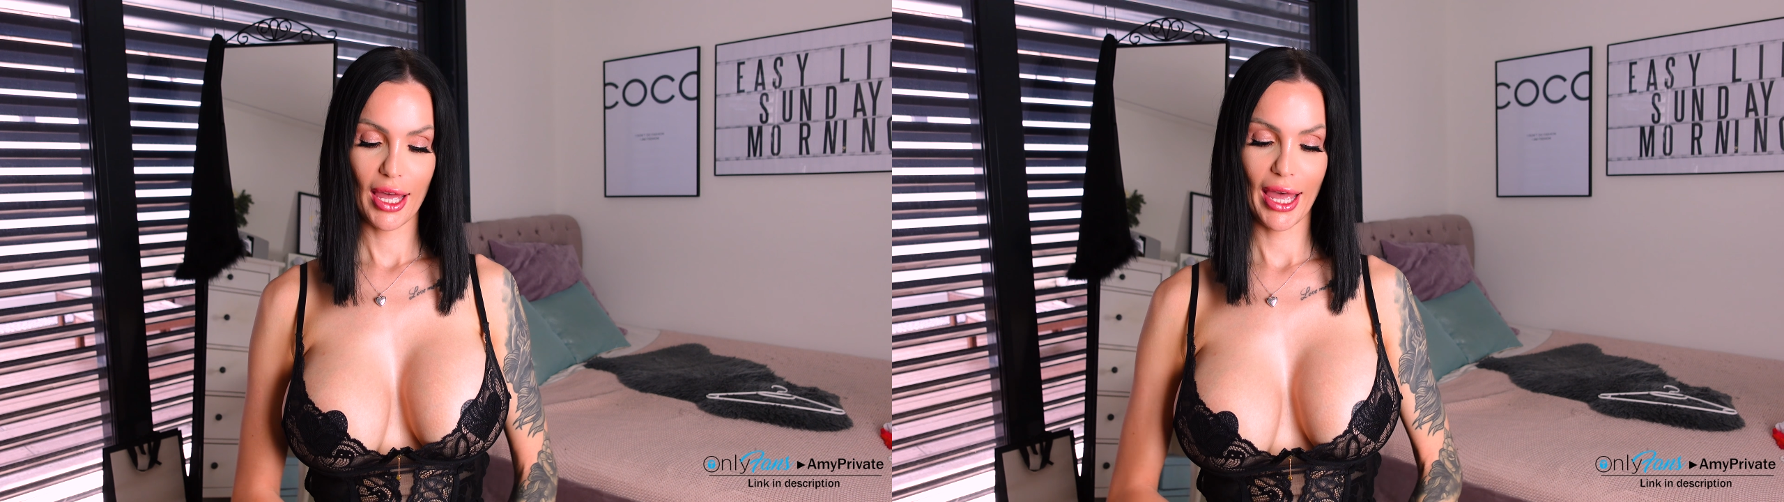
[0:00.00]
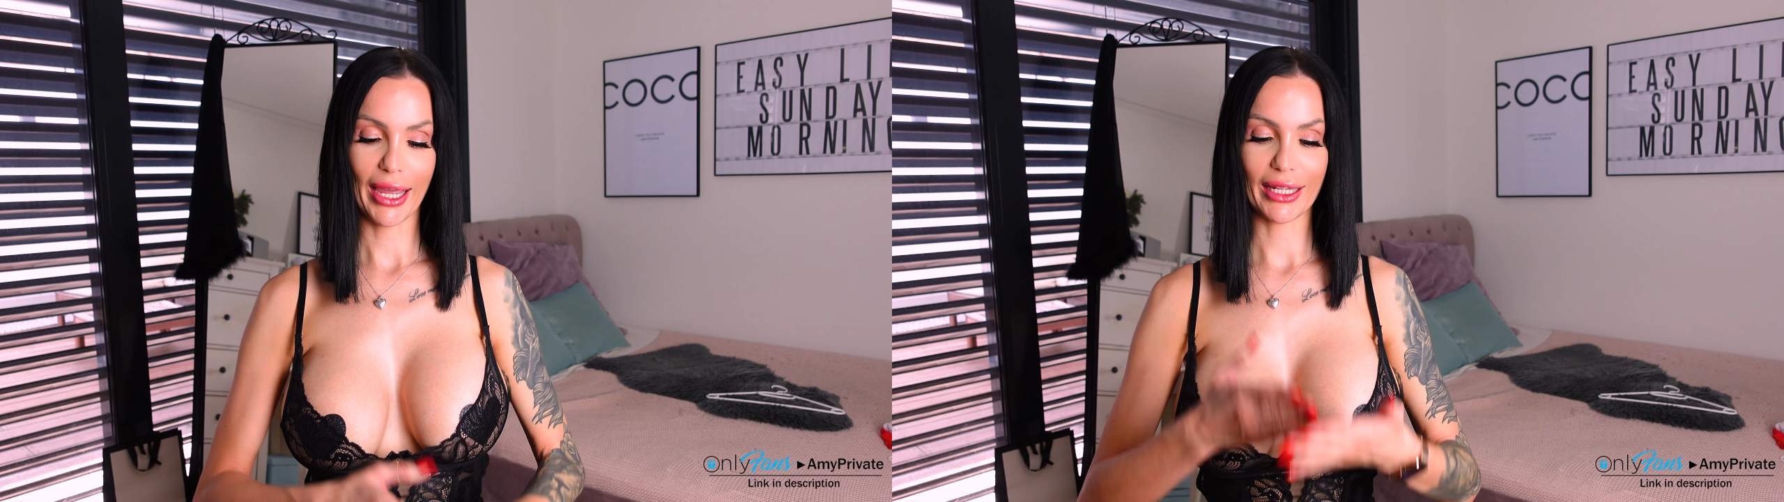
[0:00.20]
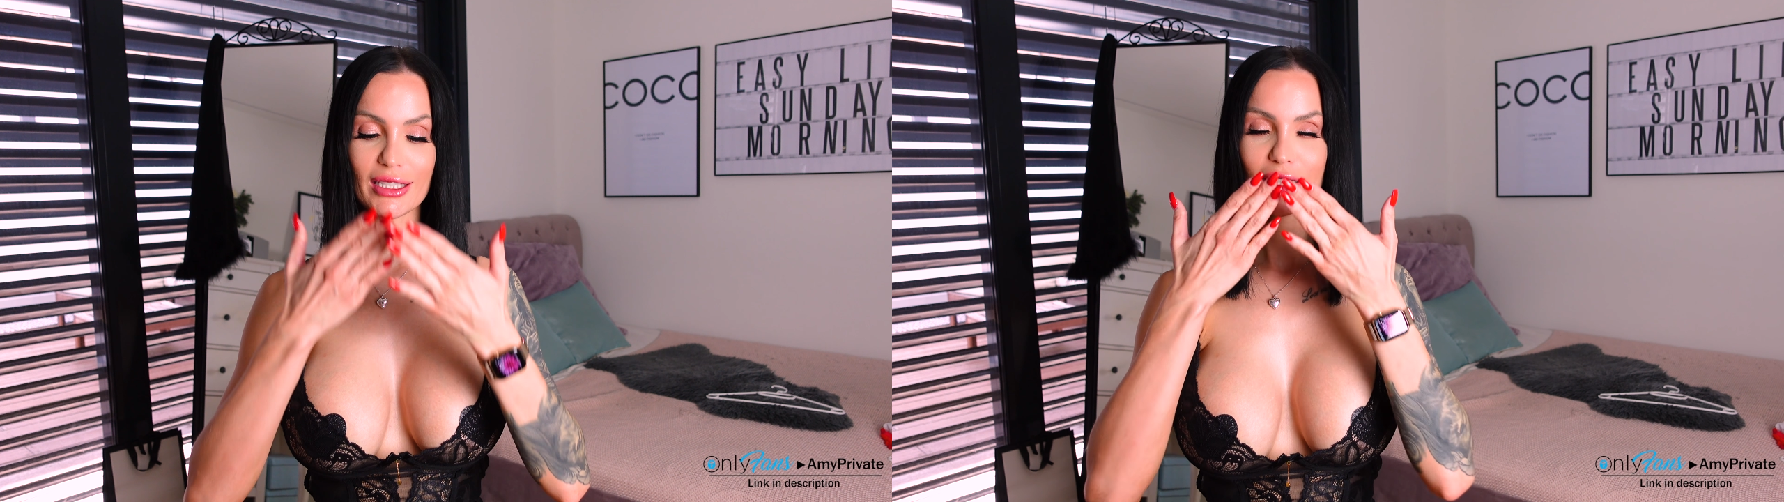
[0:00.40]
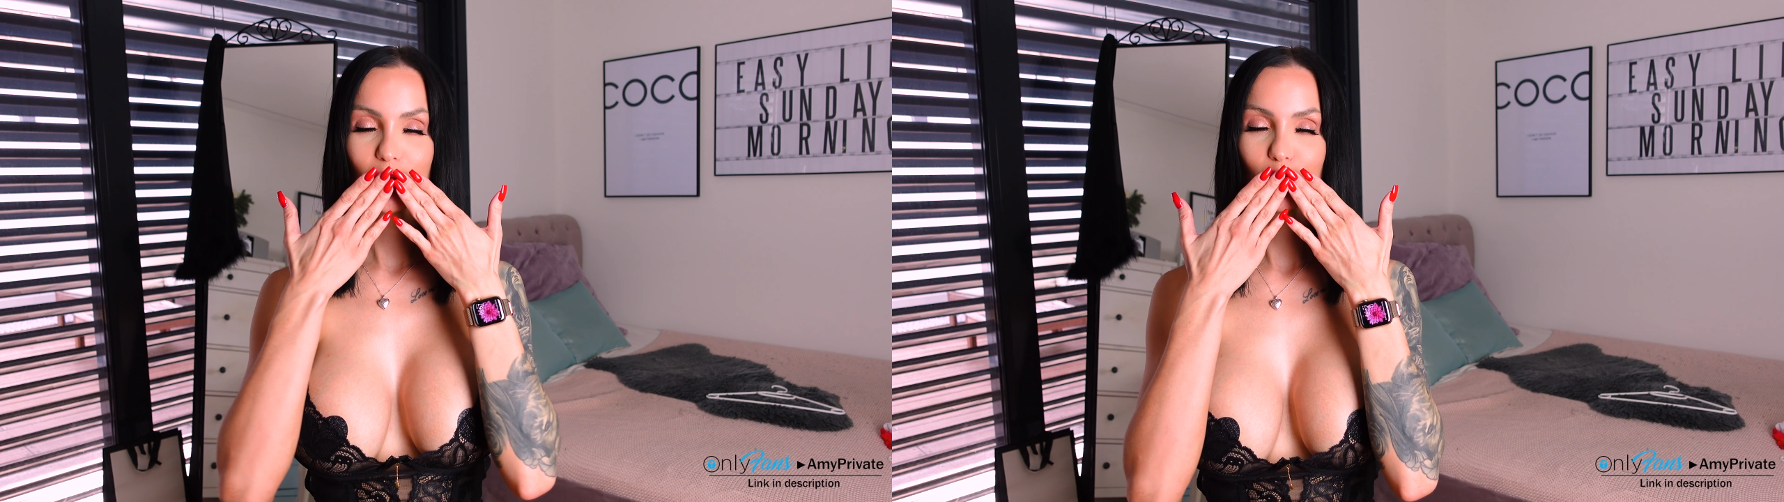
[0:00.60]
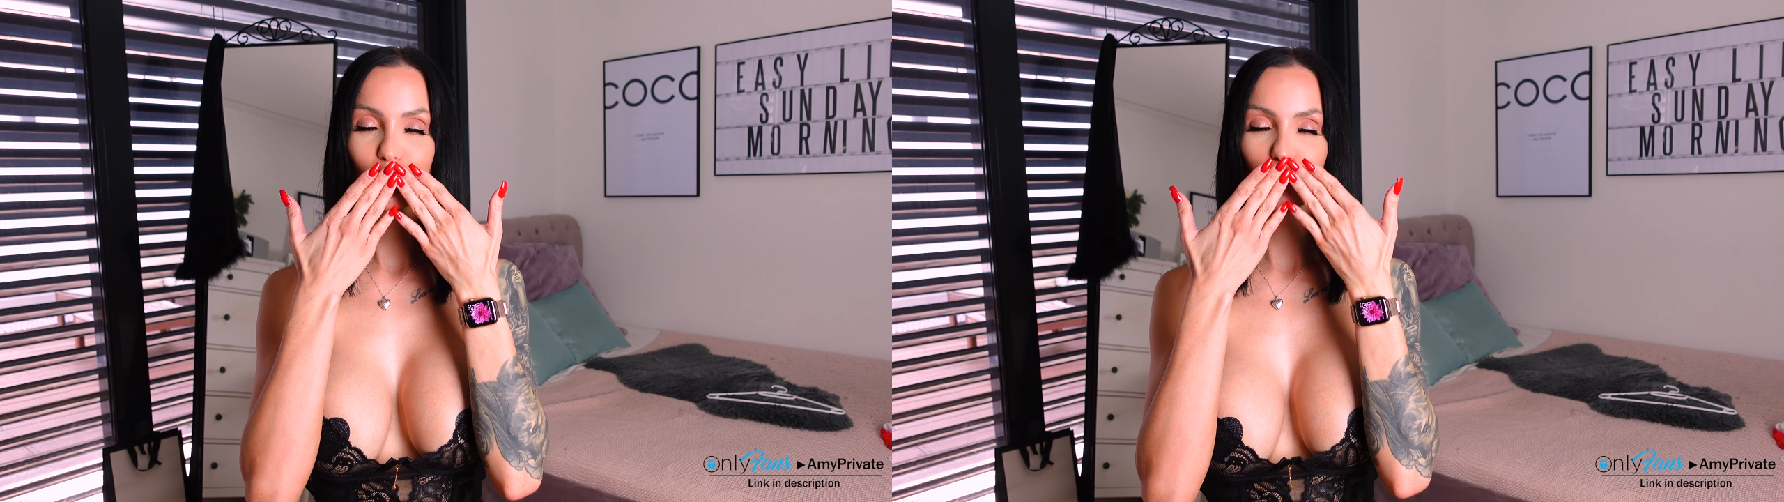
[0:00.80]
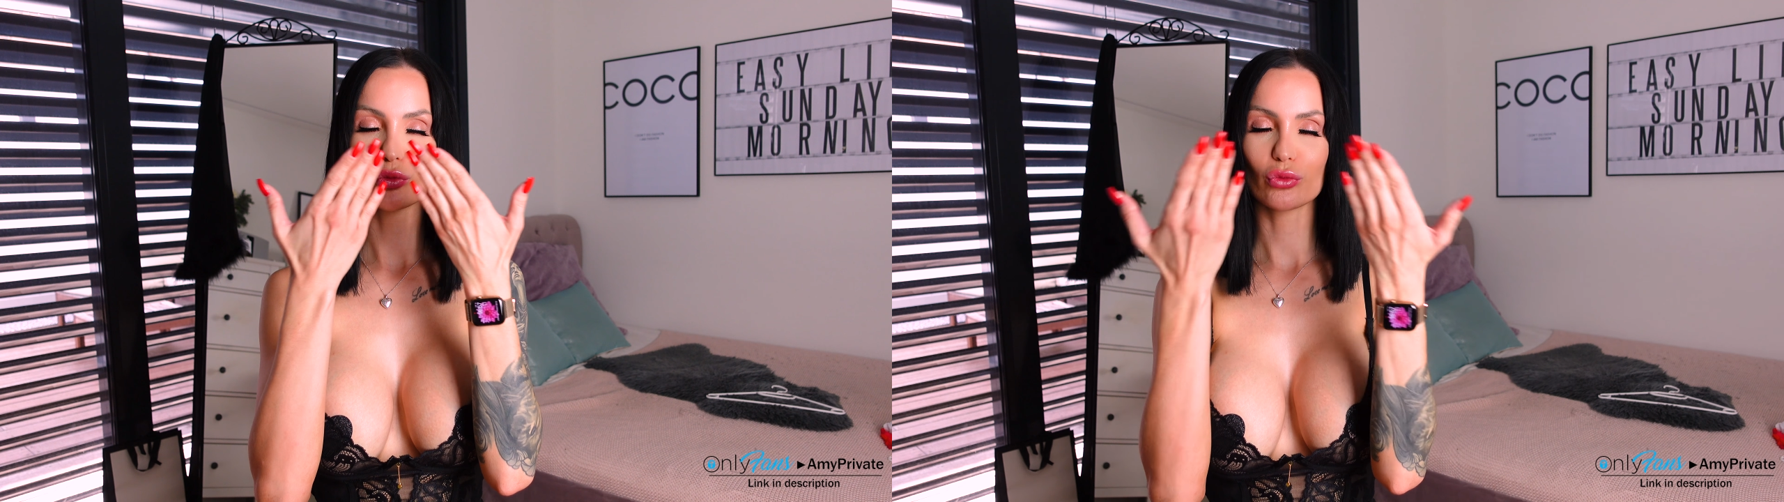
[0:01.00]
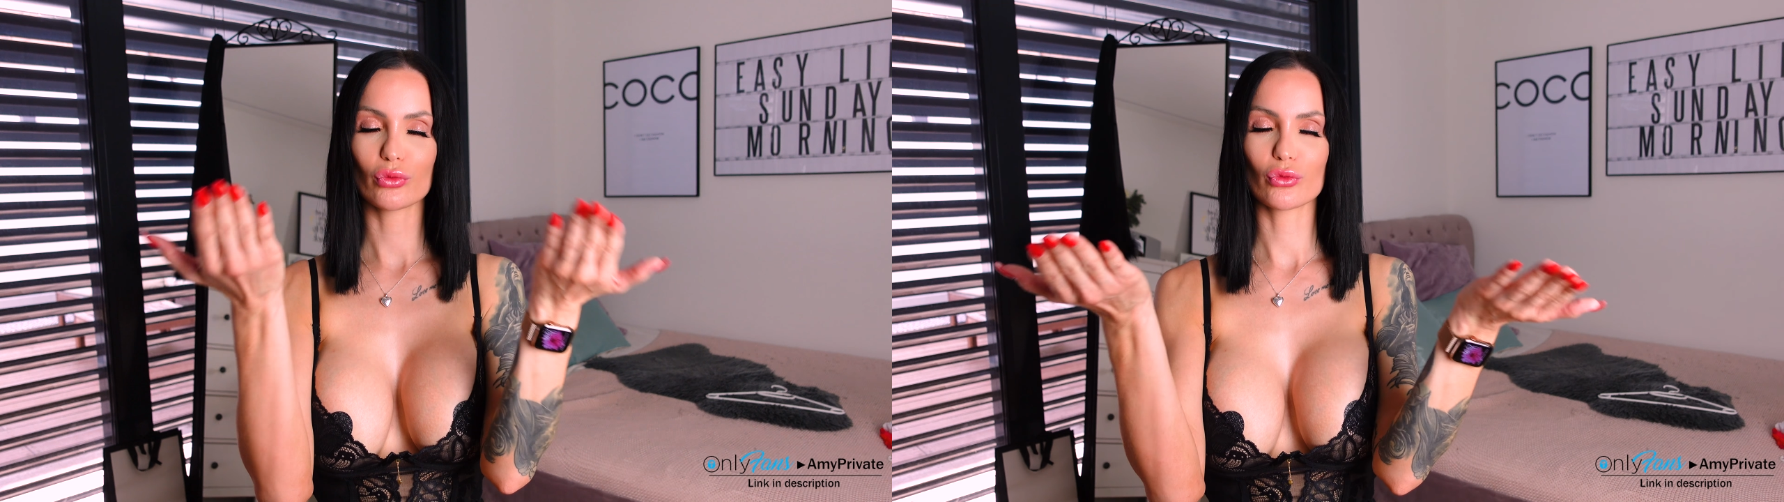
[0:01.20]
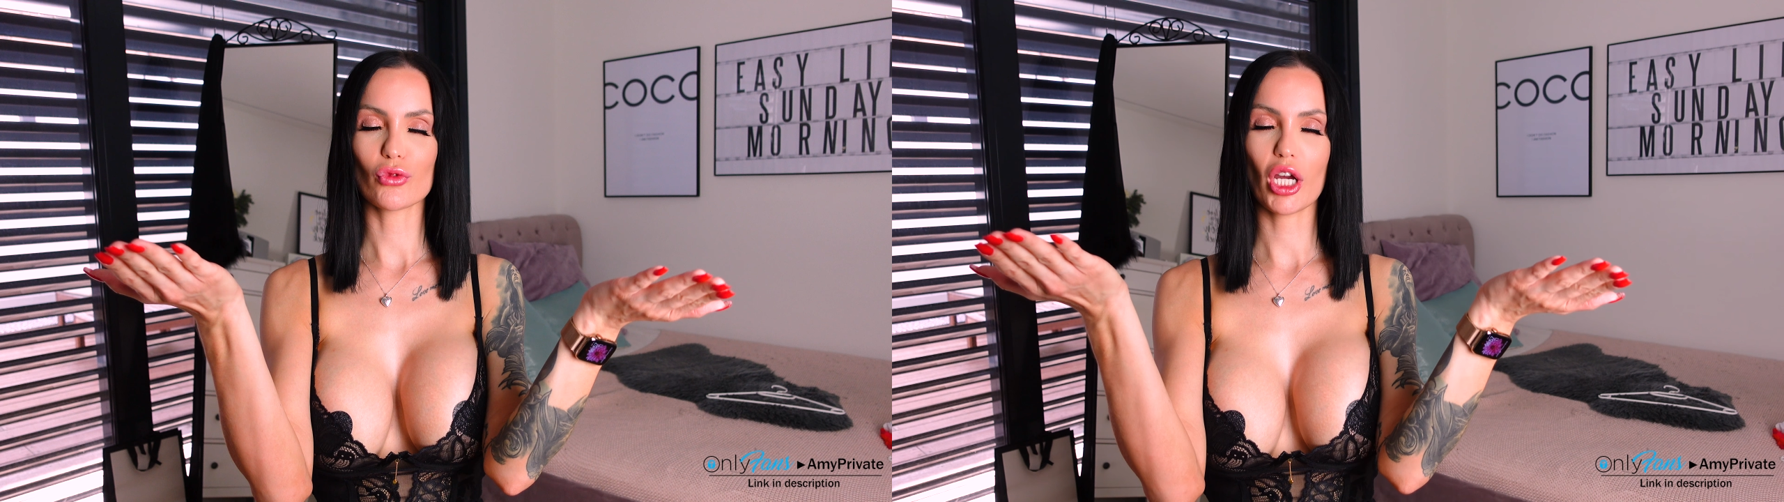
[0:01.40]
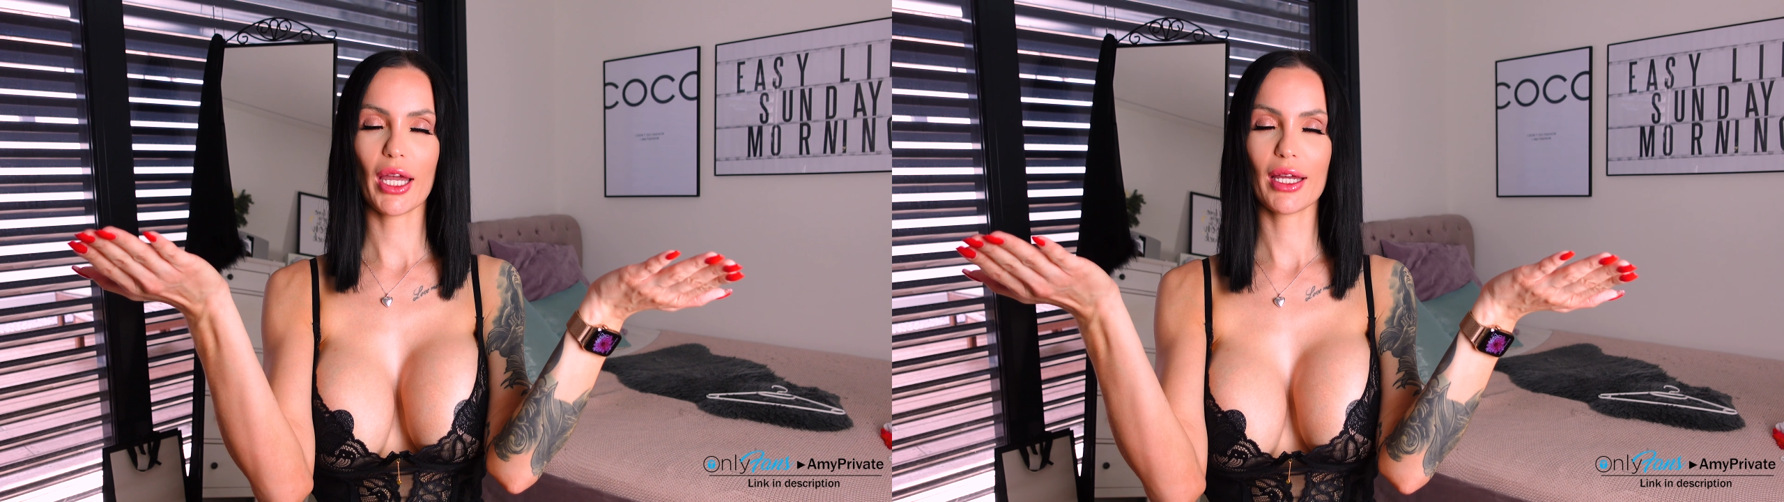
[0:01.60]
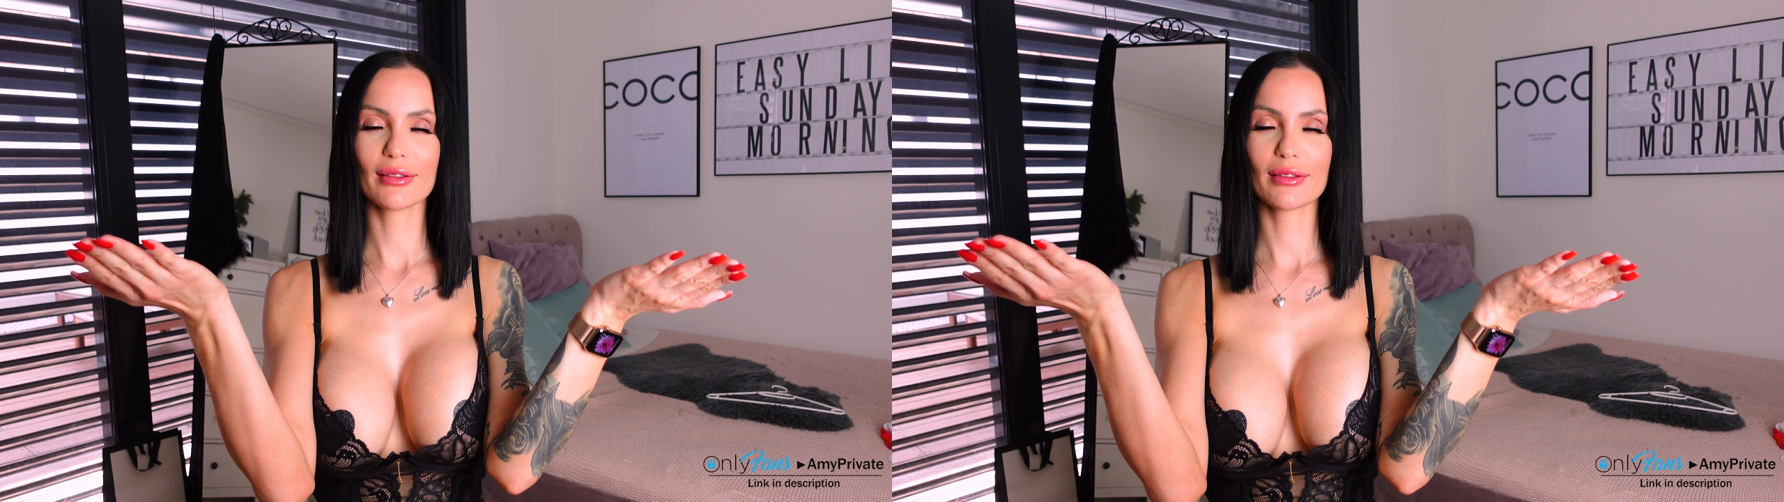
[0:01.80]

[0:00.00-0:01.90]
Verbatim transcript: And mm,